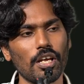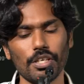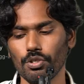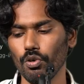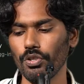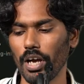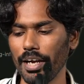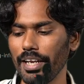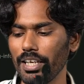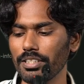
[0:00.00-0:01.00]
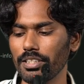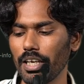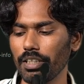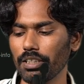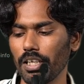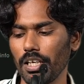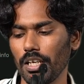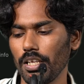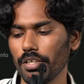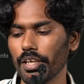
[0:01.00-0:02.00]
So the idea is that
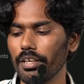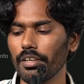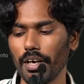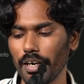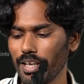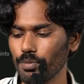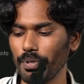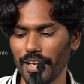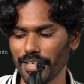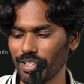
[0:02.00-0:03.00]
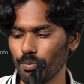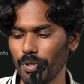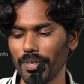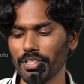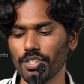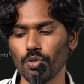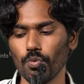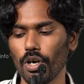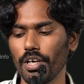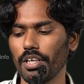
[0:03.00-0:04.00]
you can run as many experiments as you
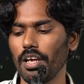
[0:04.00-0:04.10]
want.